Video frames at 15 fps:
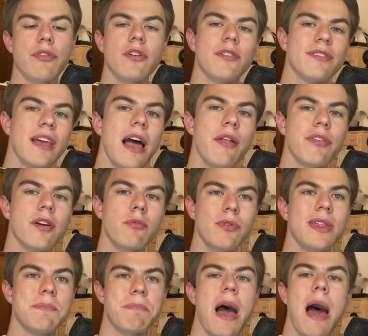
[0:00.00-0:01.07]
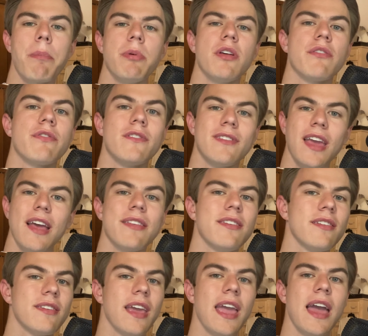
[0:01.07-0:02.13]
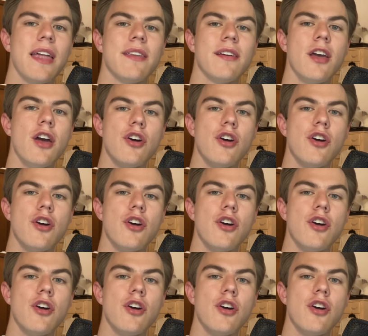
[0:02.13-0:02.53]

There are sounds that are really popular for dances and